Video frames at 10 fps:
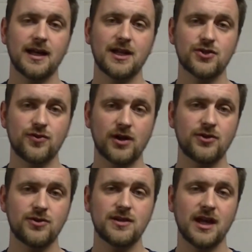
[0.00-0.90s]

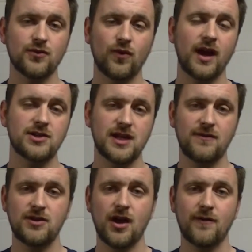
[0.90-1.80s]
Instructors and range
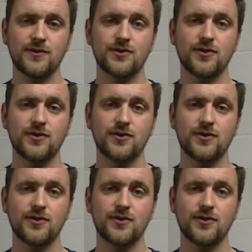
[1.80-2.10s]
safety officers